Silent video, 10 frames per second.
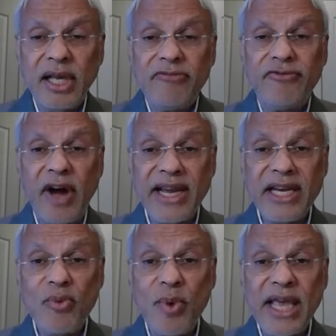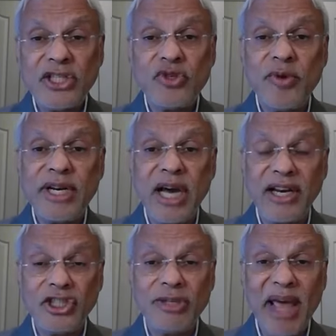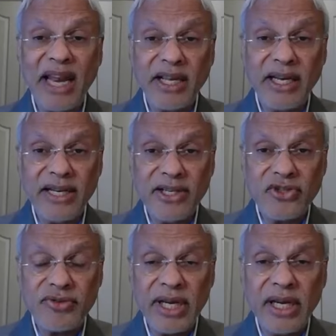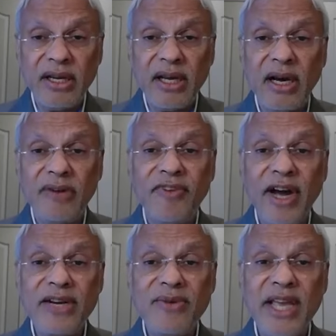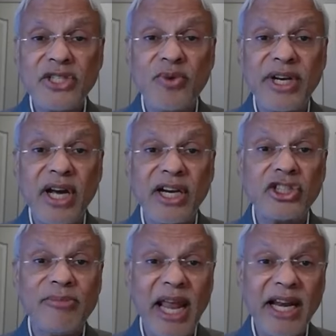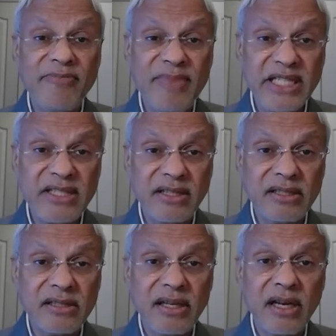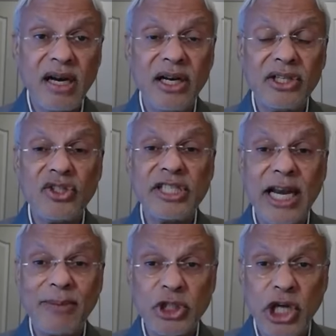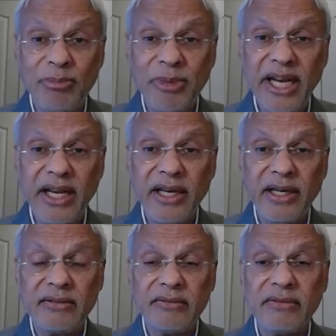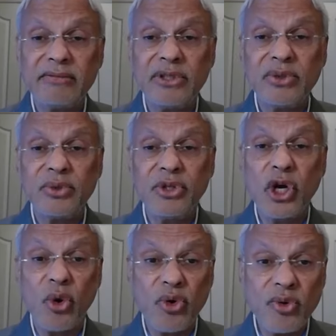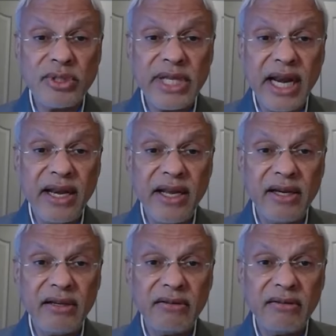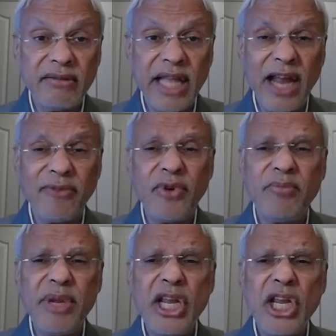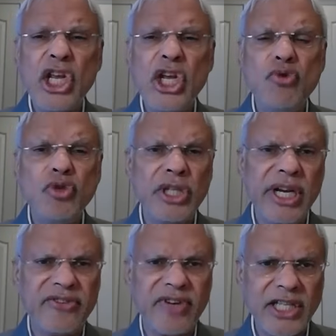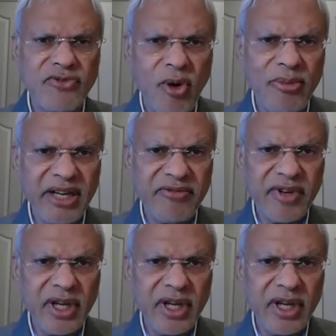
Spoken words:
find ways to encourage American industry, find ways to encourage American business, to set up shop in India, to grow roots in India, that would be hugely transformative.